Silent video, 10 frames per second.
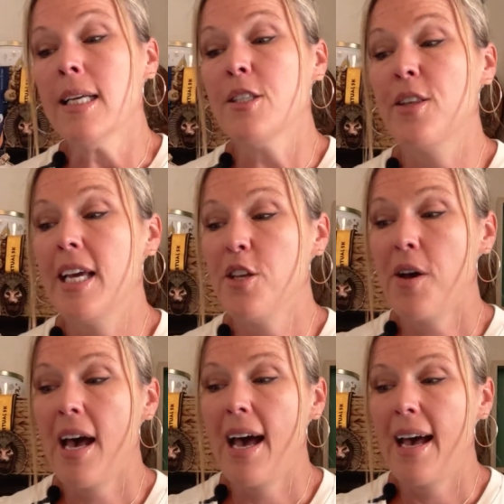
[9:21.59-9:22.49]
So then you
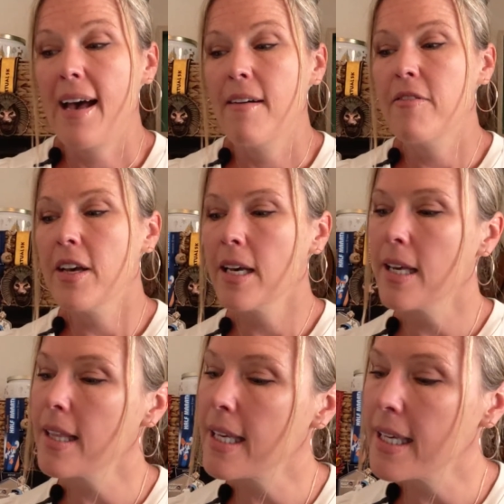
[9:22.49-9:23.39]
have
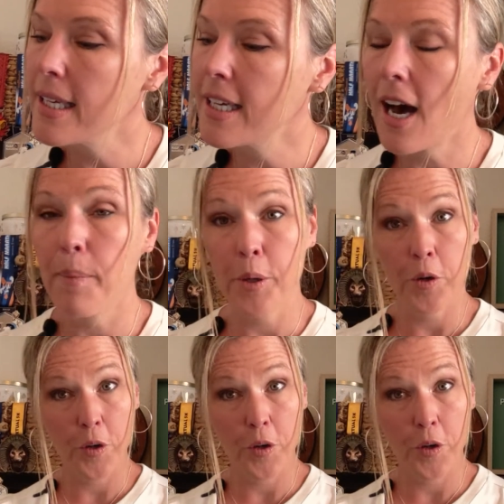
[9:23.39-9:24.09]
the Copper